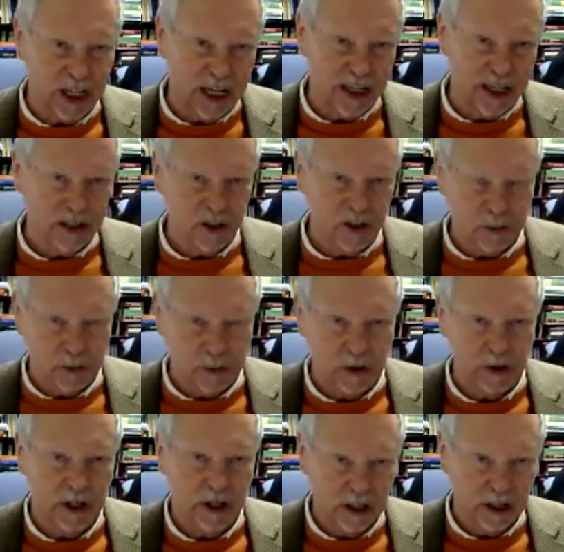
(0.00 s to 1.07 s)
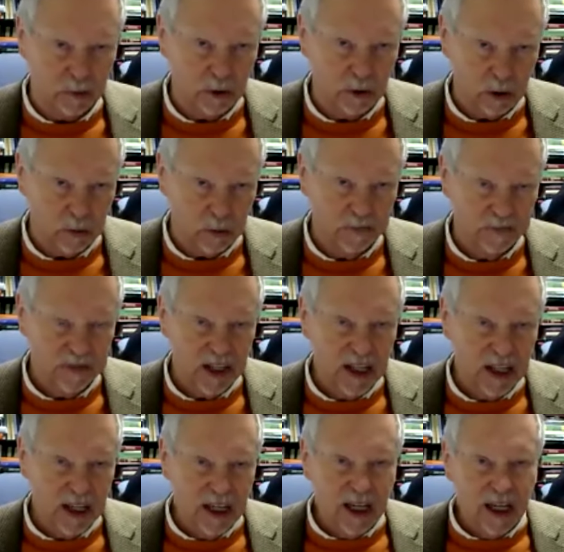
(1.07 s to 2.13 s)
Athens, Sparta, and Rome.
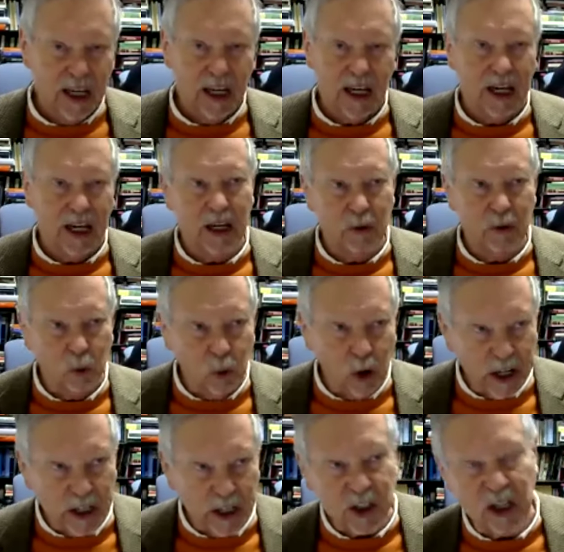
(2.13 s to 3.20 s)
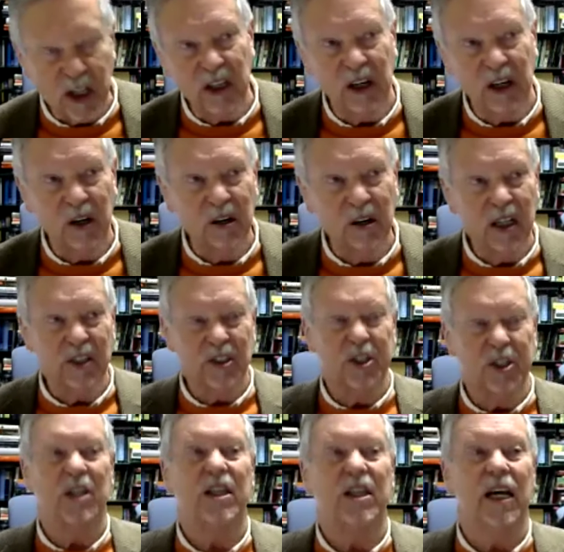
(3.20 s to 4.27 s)
And what is clear is
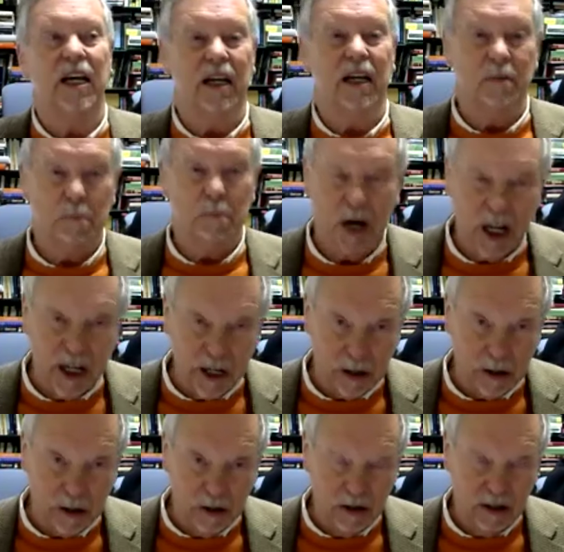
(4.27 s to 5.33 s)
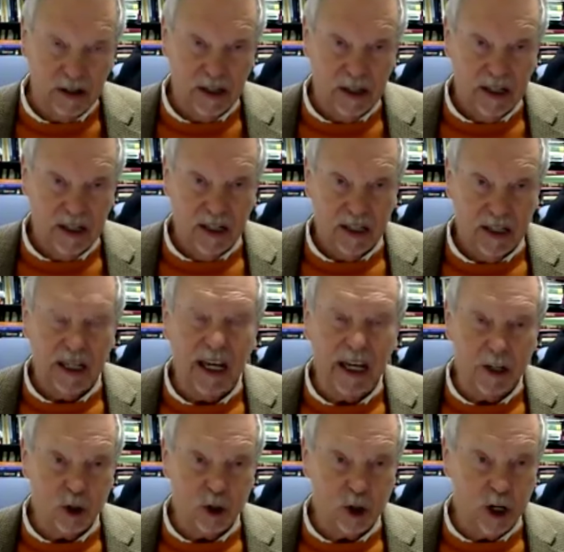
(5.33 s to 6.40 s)
that they admire the
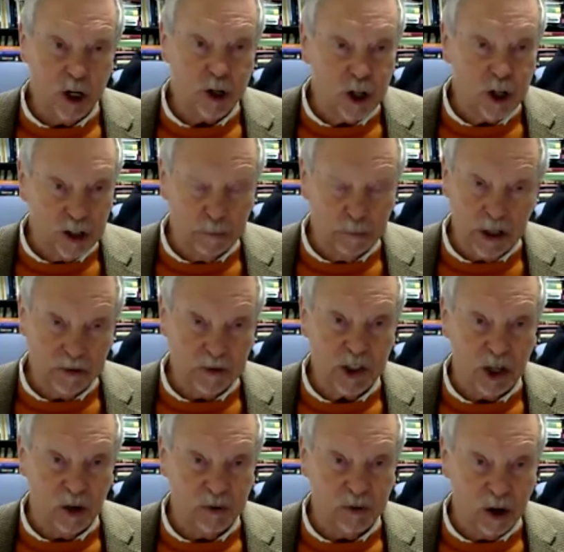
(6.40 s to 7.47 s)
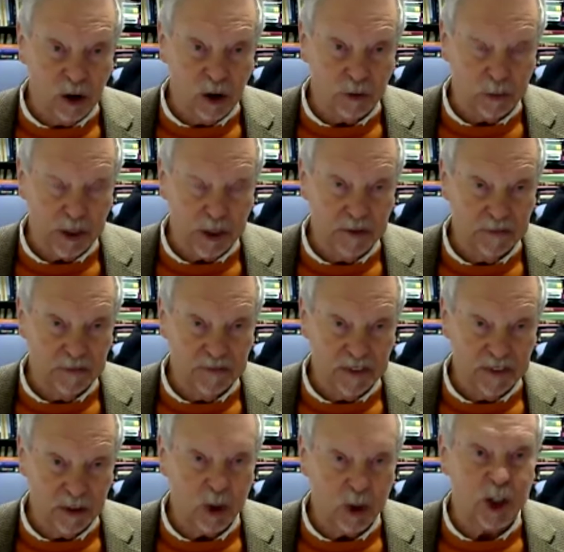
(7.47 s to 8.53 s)
ancient achievement of self government,
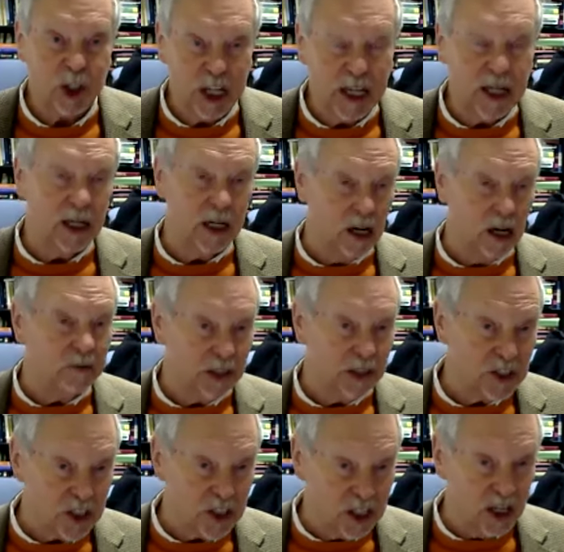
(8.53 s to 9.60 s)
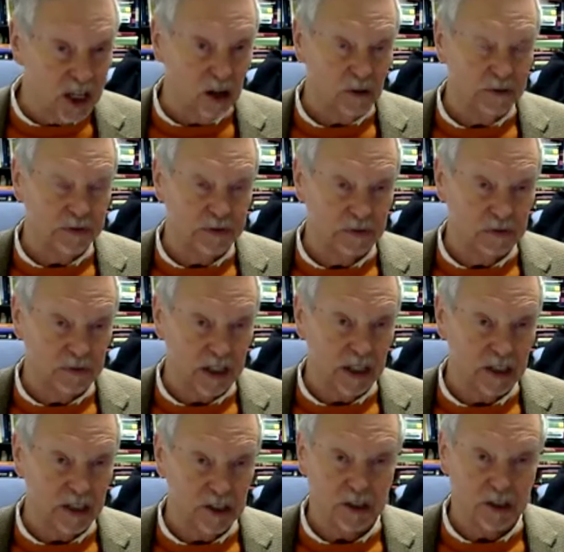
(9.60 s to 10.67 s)
which in and of itself
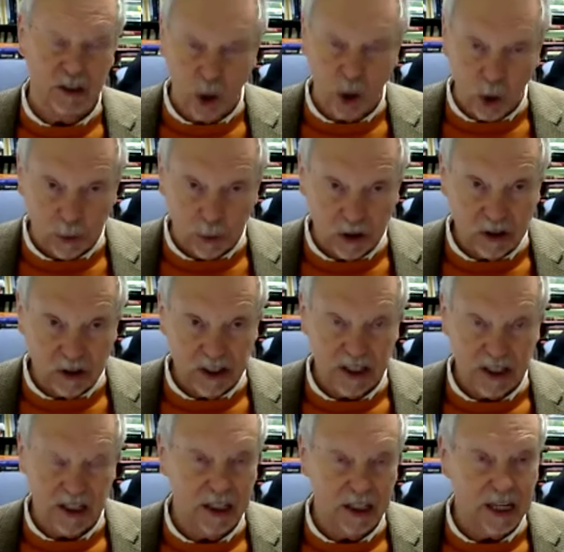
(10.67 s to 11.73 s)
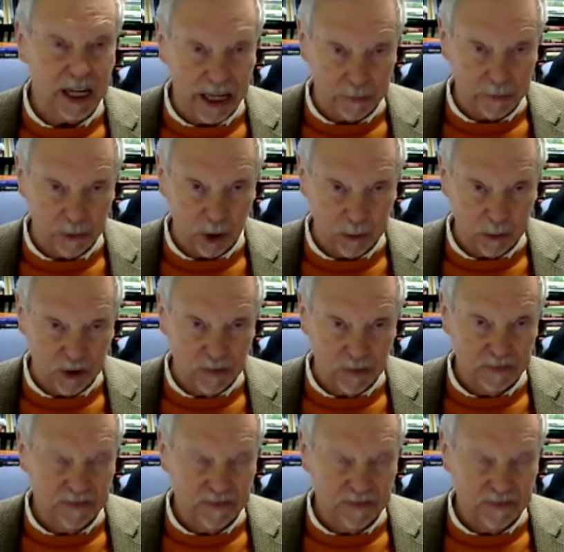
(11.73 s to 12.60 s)
is noble and admirable.